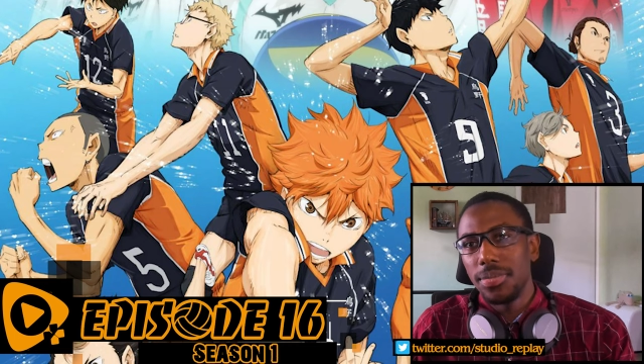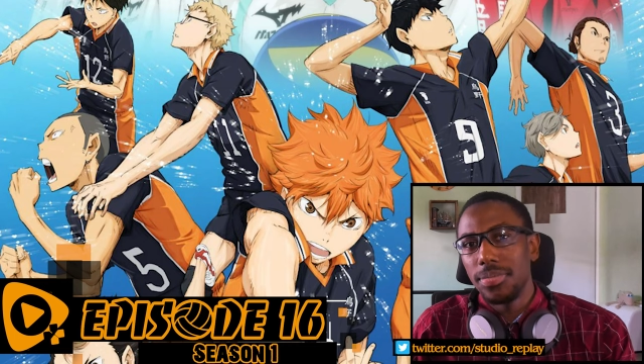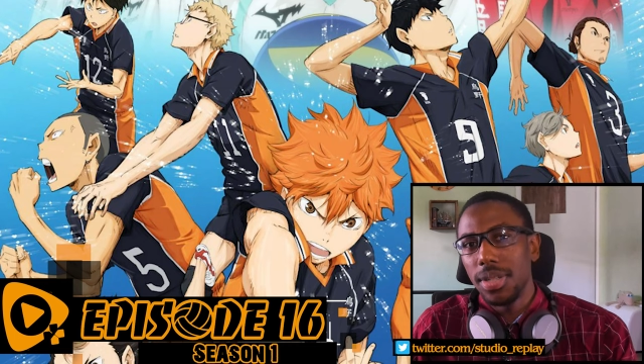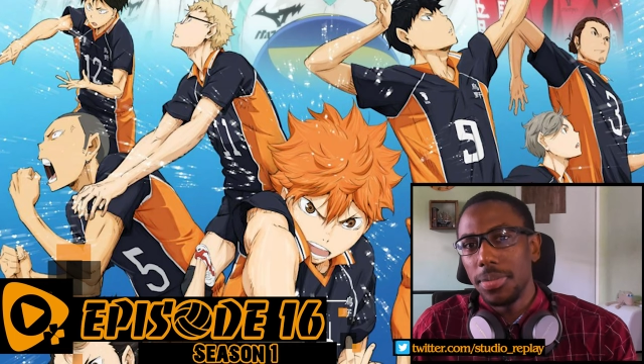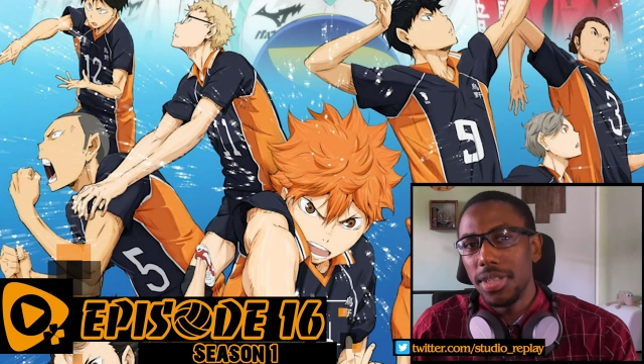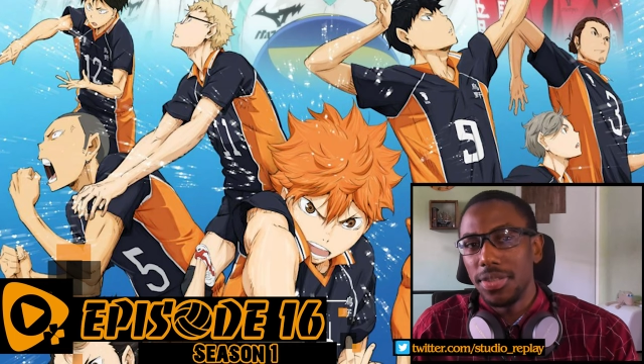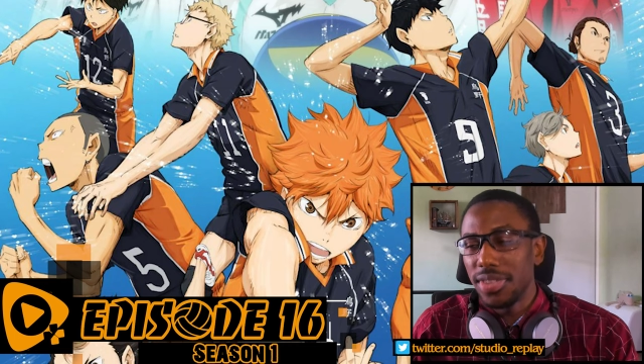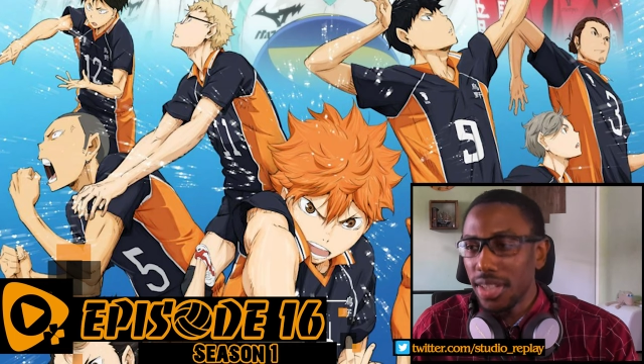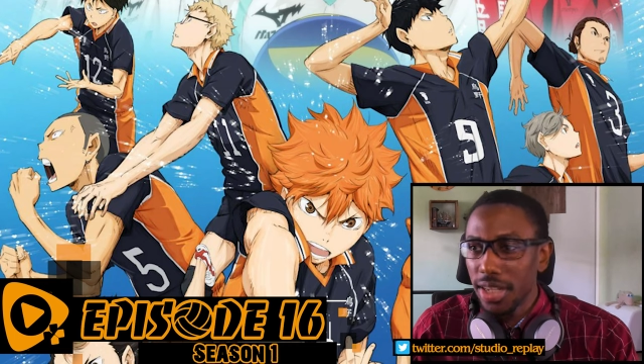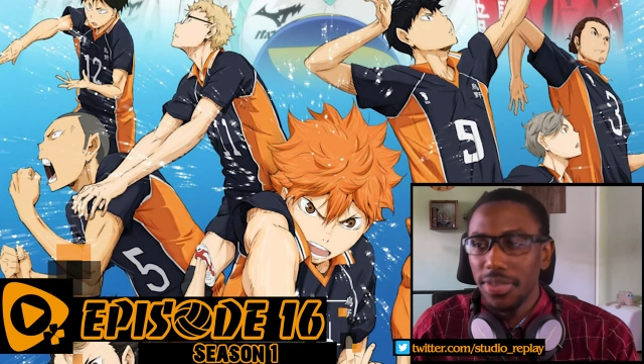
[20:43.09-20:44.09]

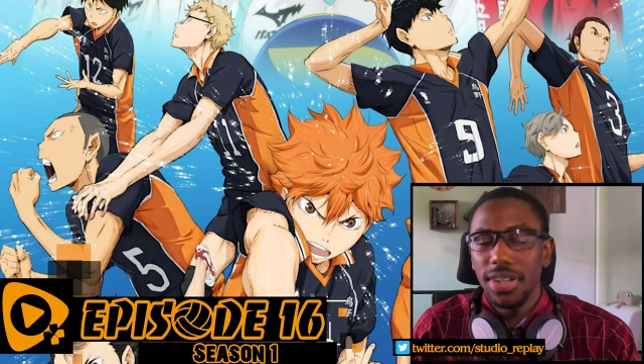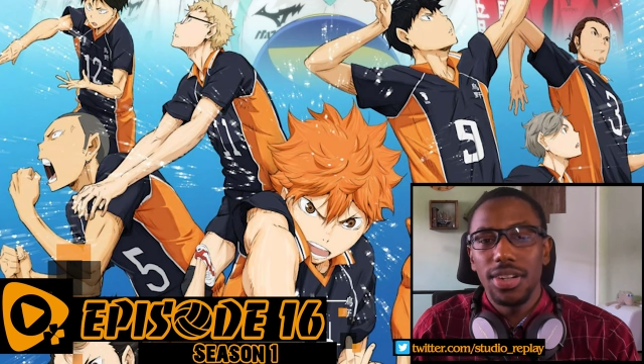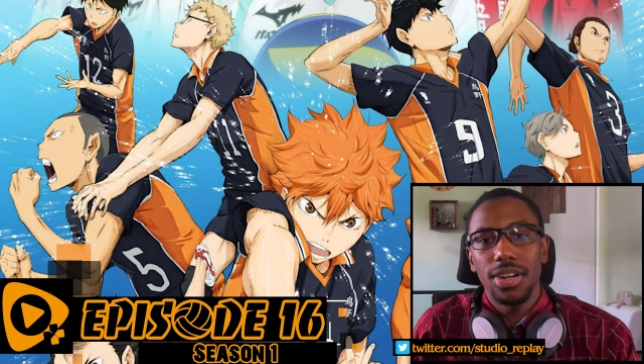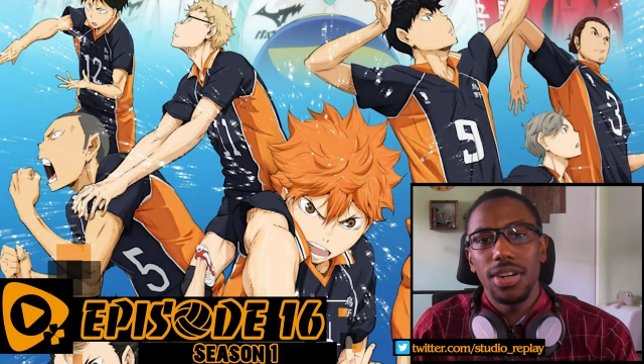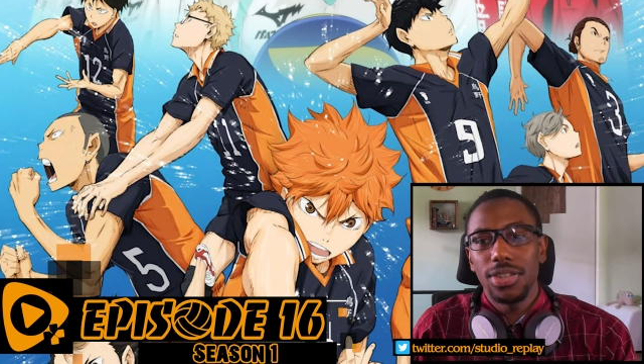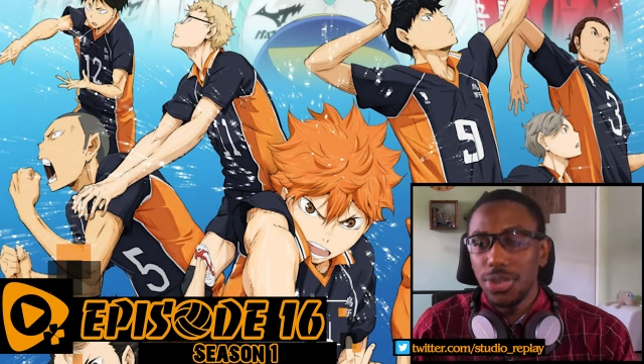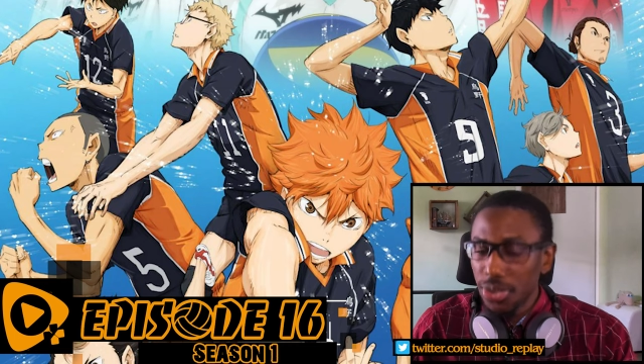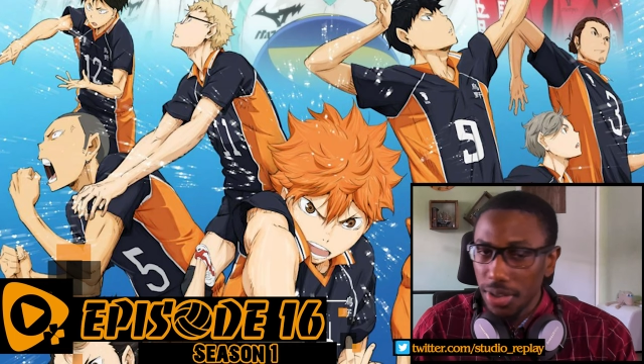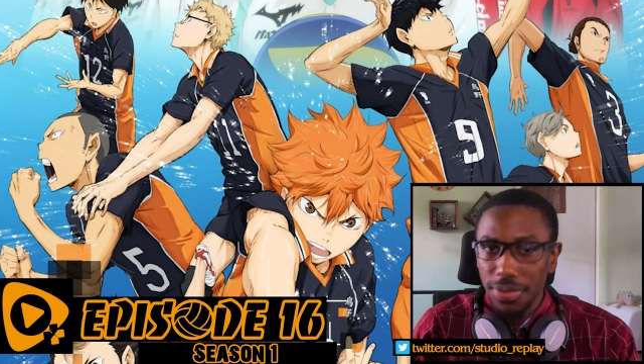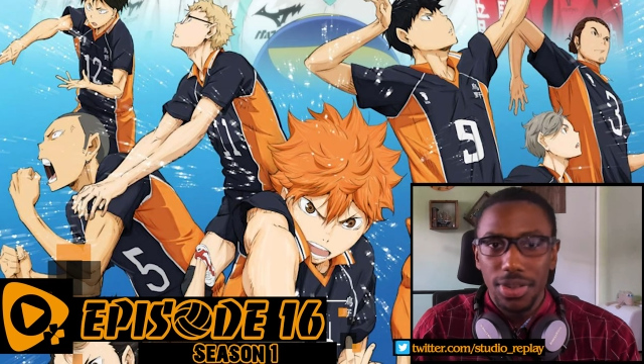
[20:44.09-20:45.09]
If they're giving their all,
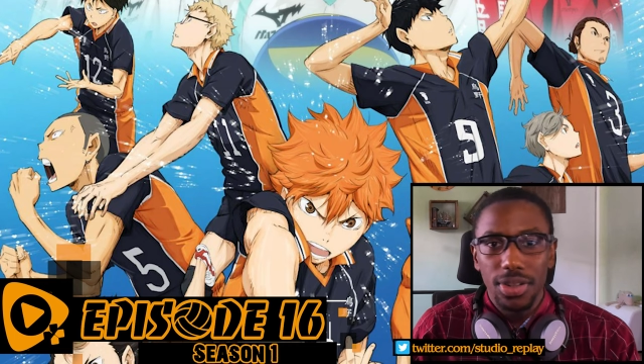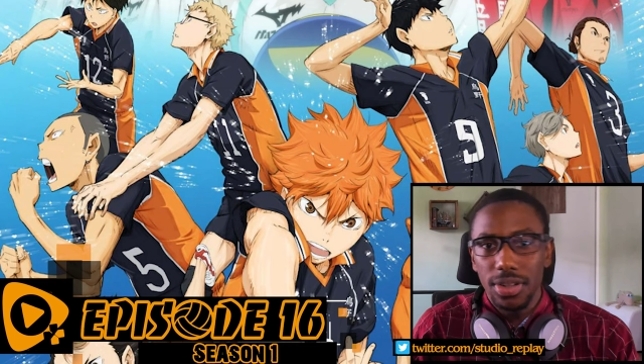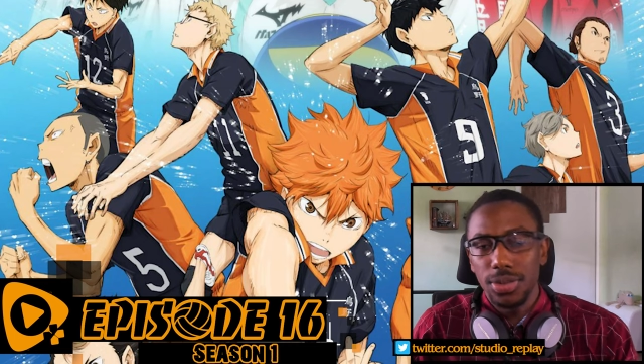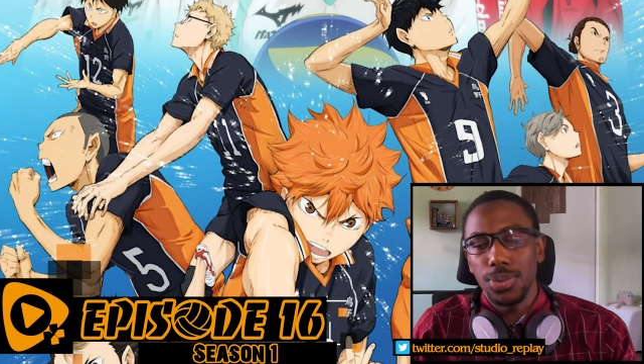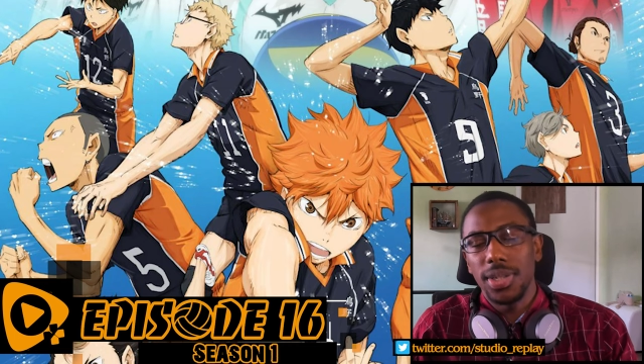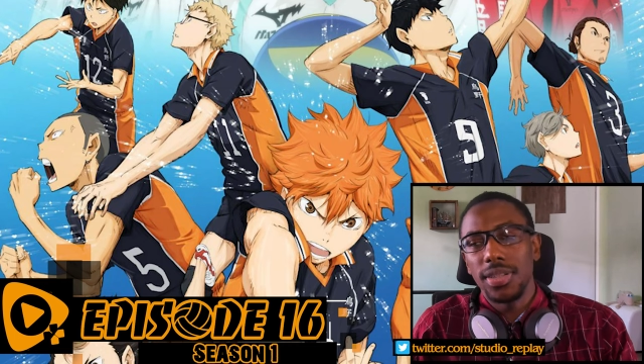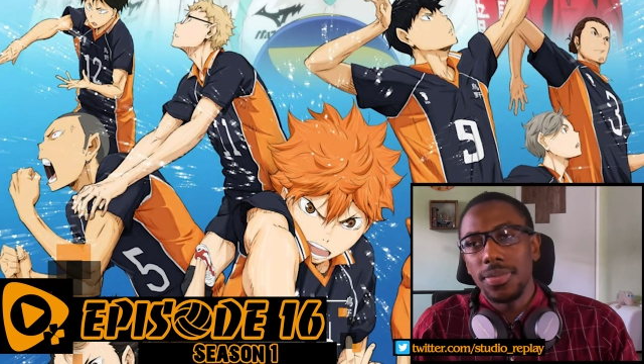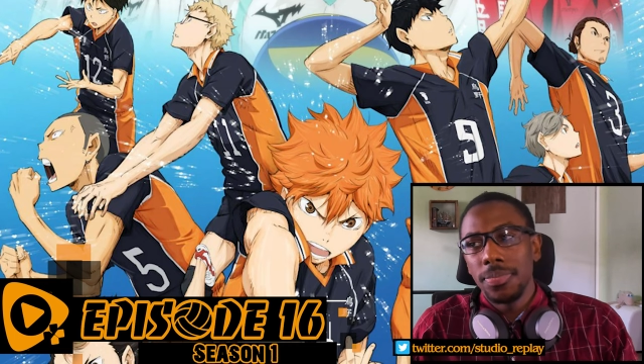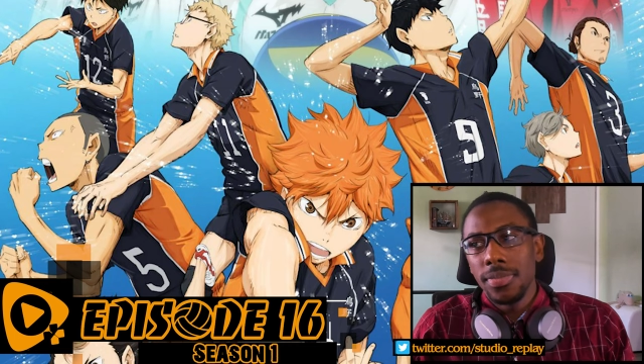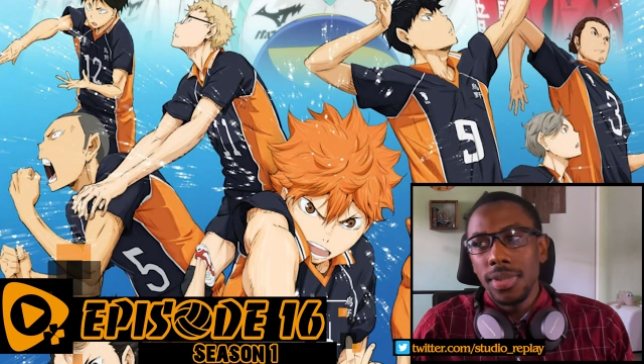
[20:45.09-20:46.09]
you should give your all as well.